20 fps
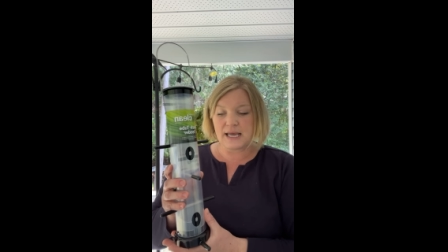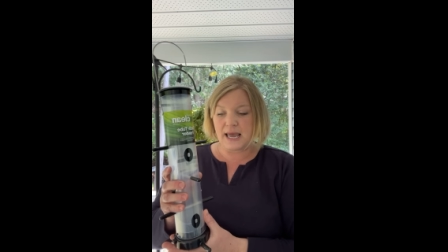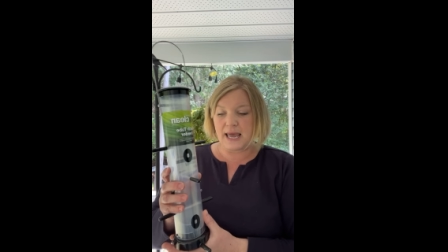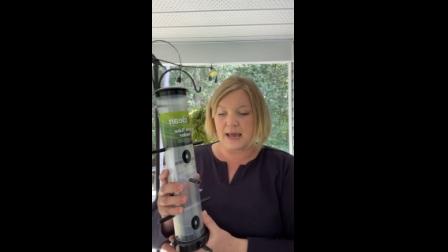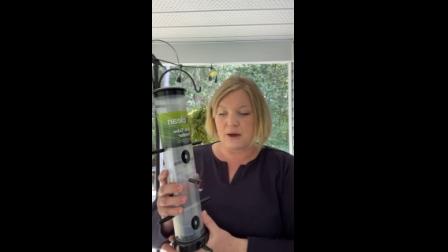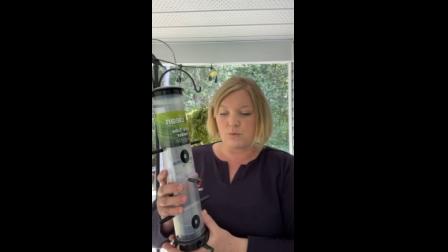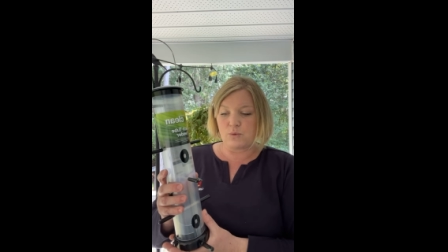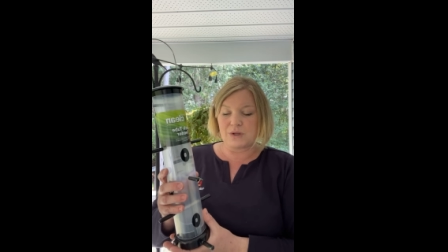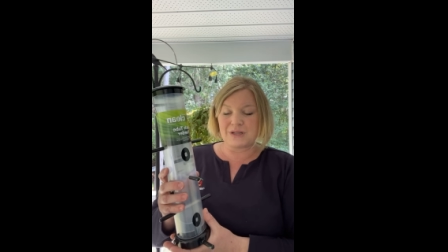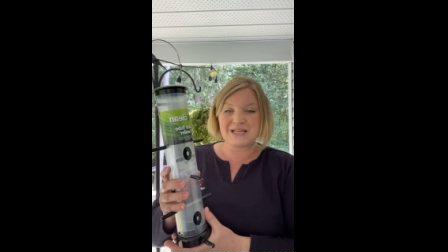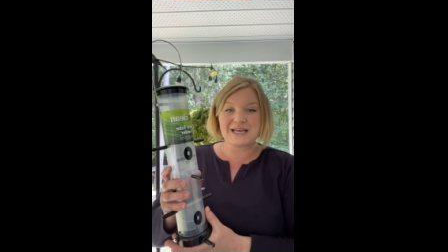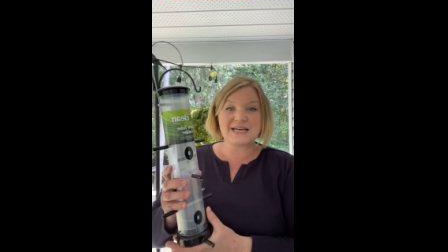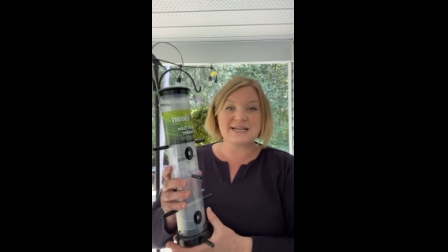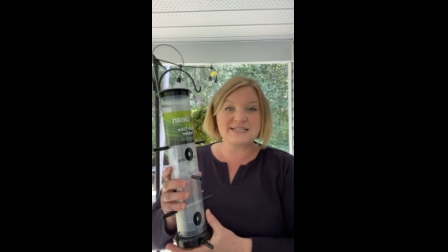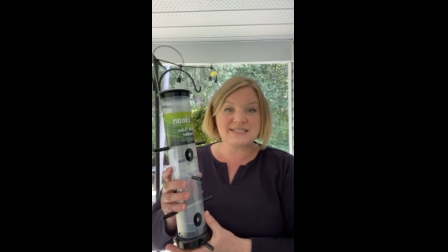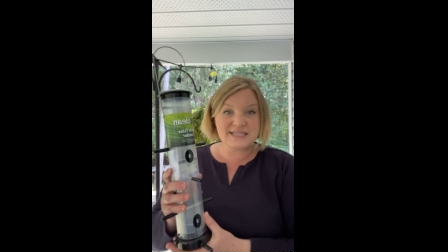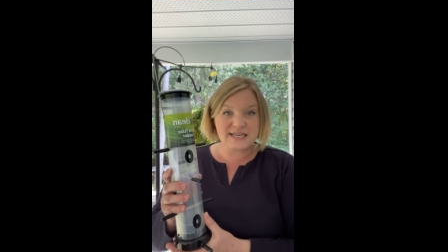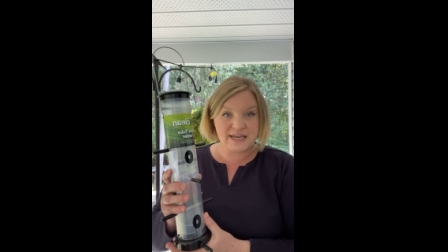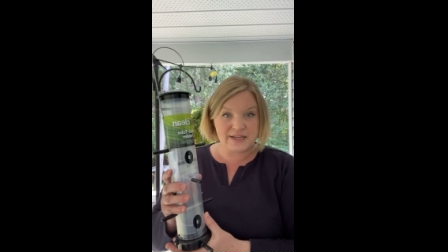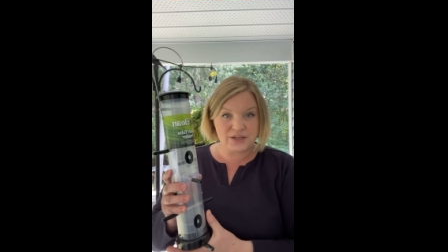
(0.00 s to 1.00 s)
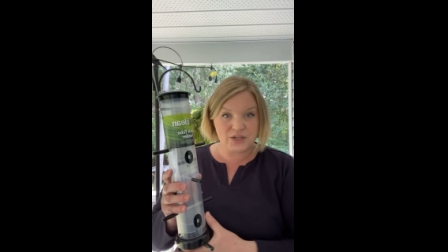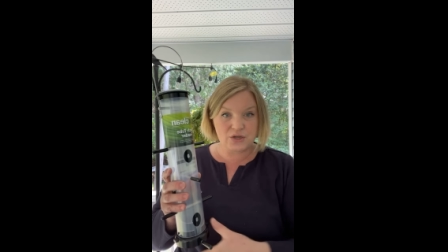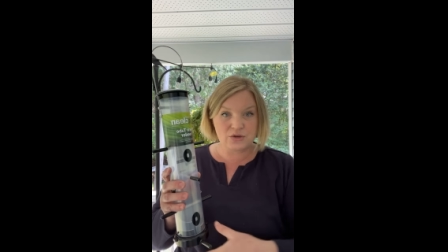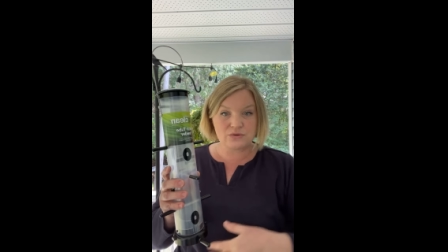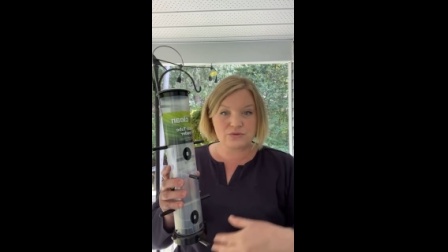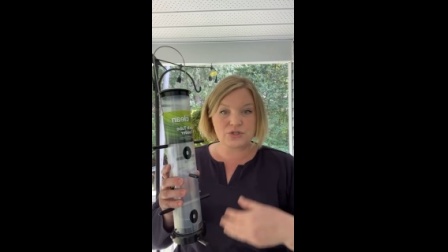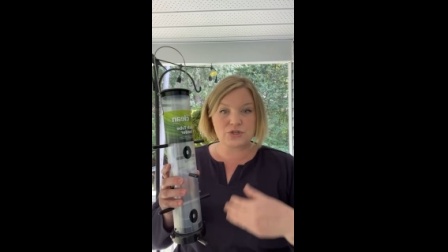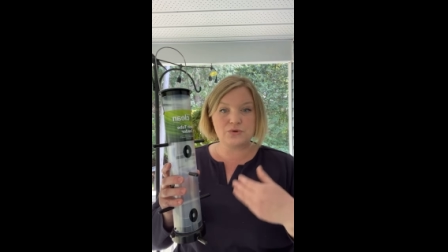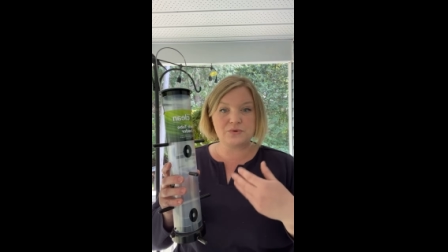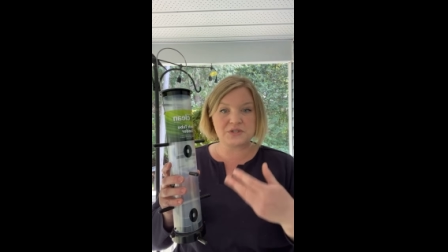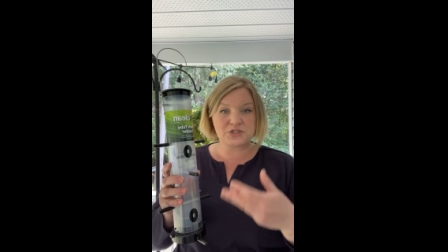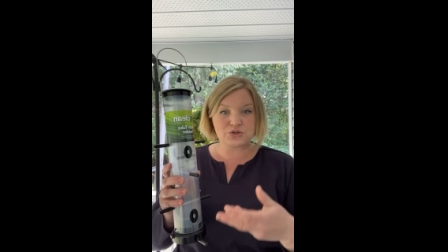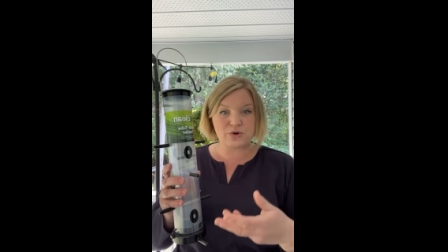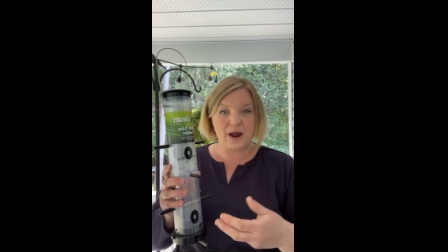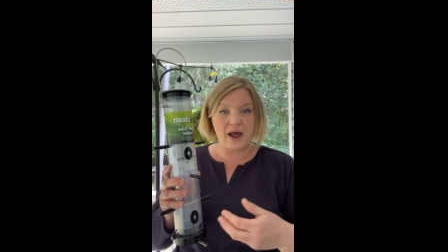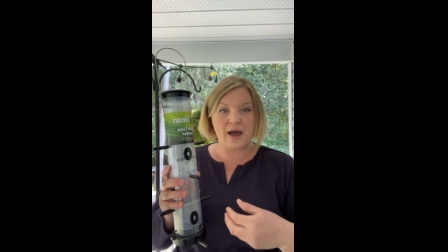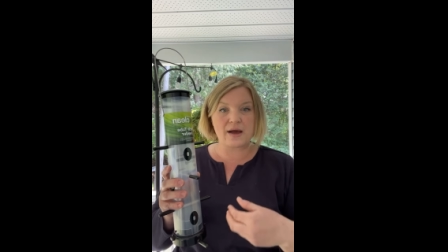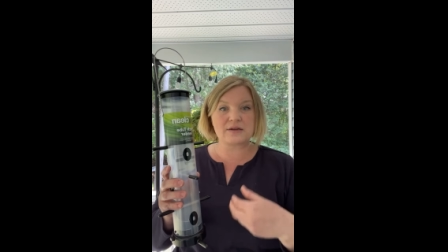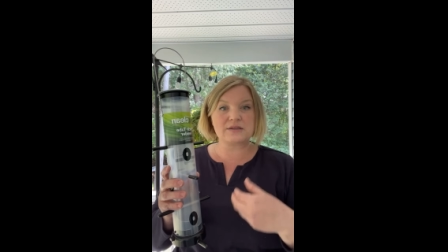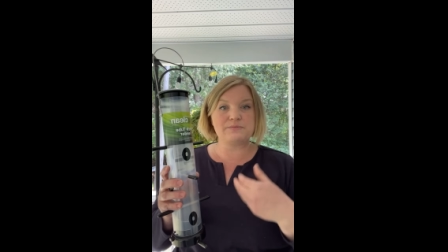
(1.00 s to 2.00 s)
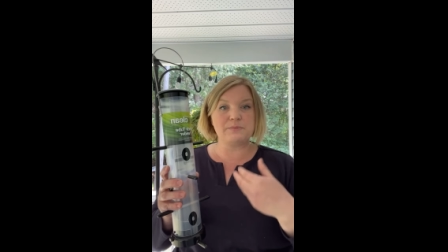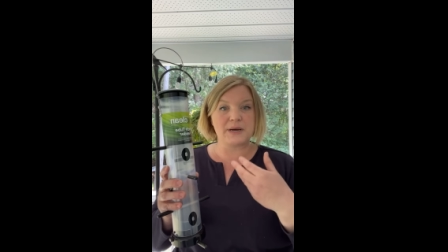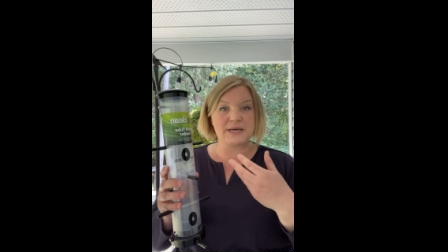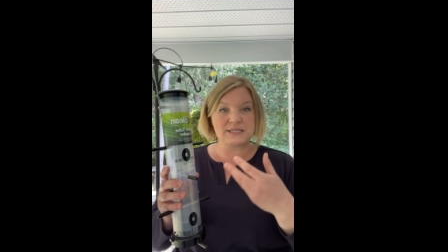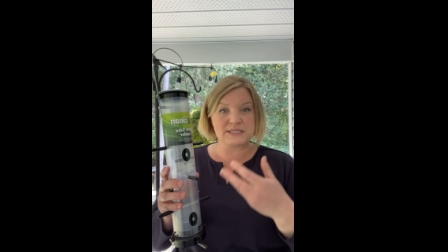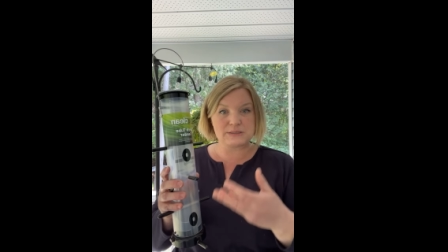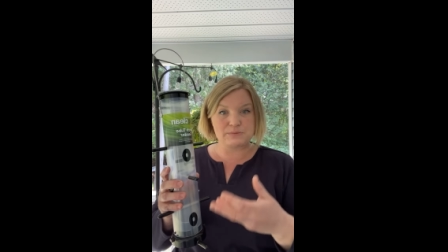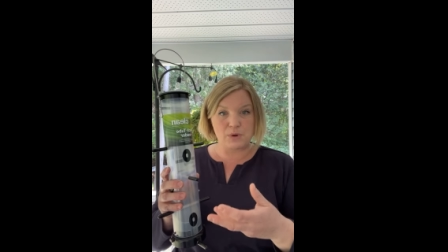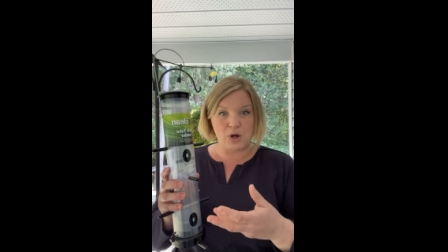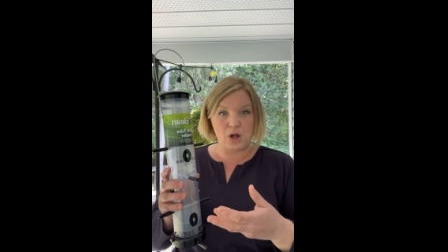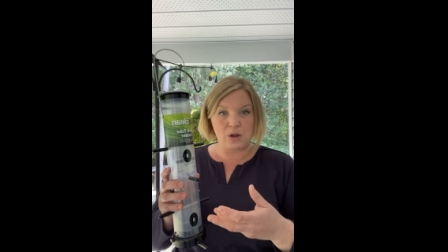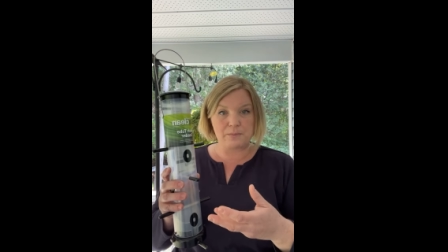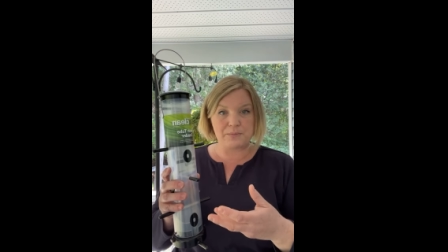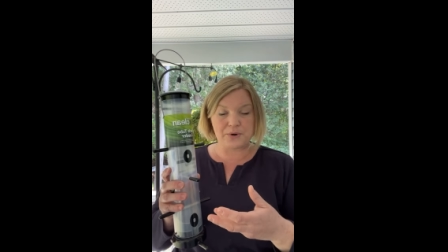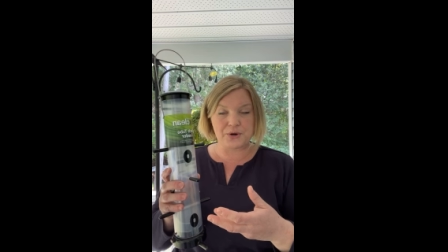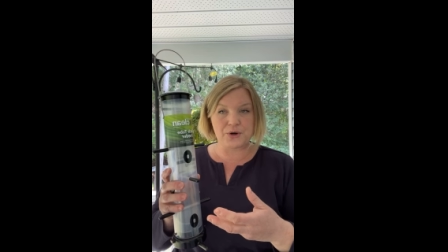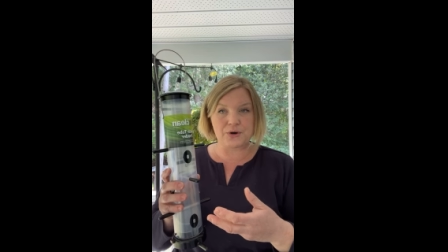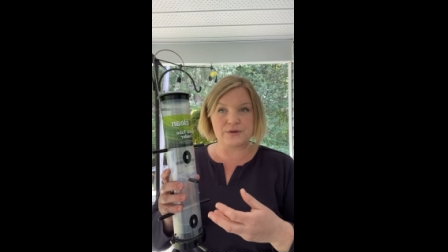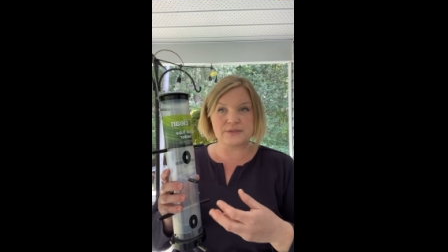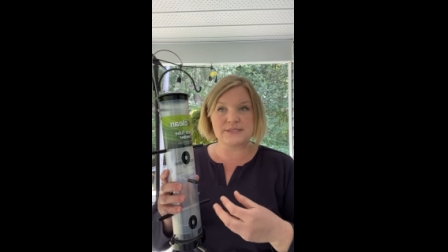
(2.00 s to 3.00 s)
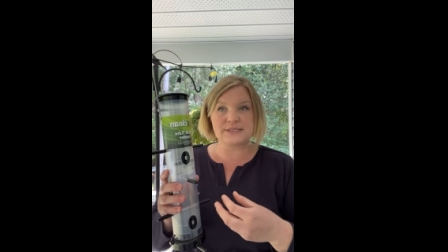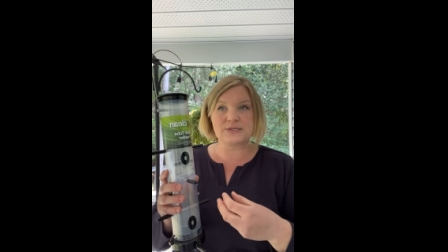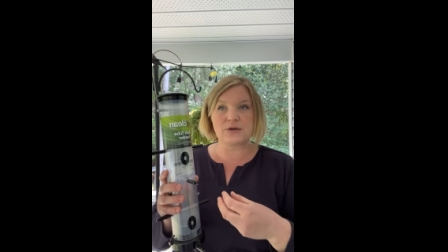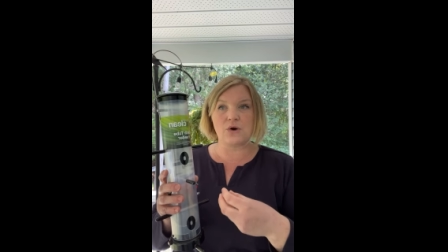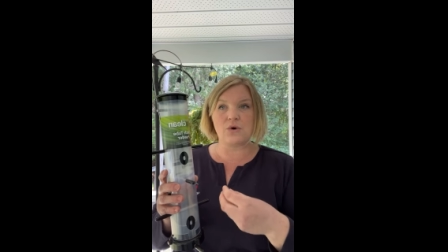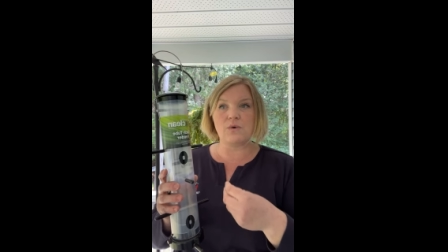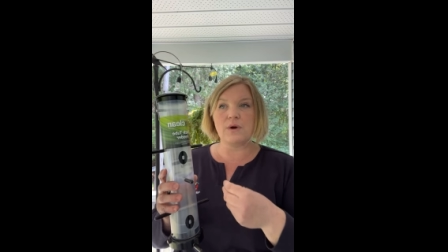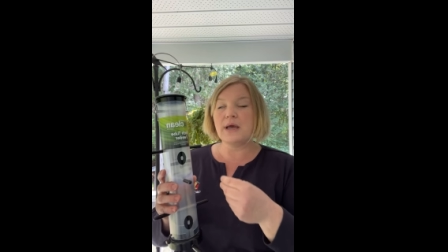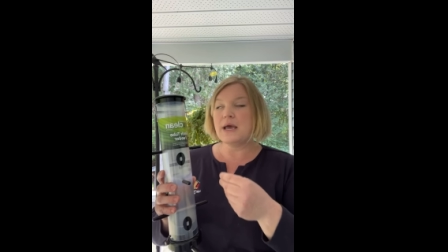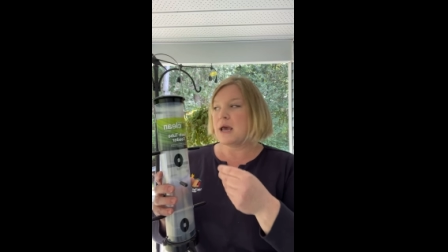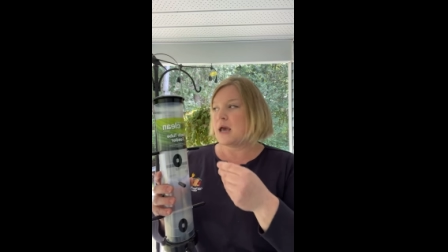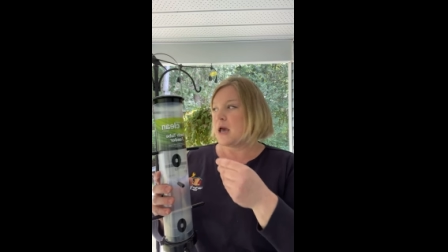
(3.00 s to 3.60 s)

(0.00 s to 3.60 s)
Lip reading: it will continue to attract my small birds. So